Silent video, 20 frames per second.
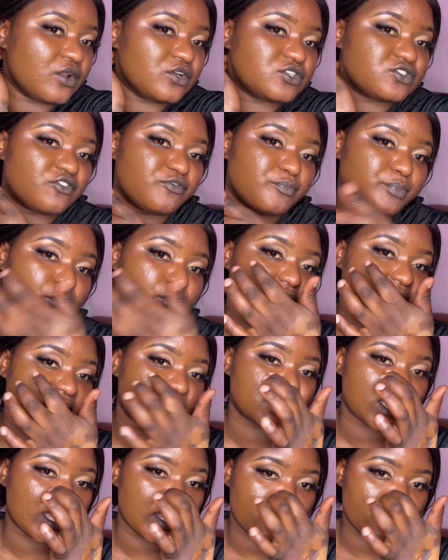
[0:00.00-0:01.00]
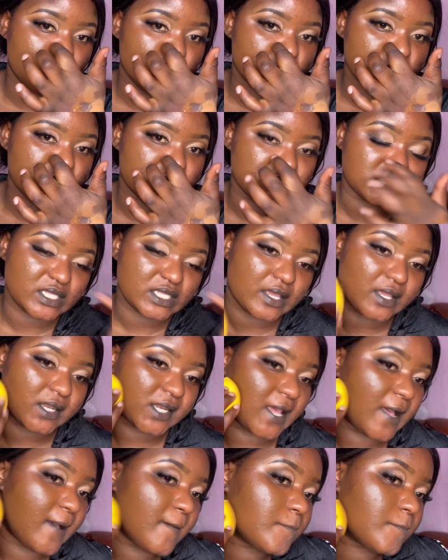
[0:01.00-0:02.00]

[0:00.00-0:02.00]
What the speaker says: of product around this area.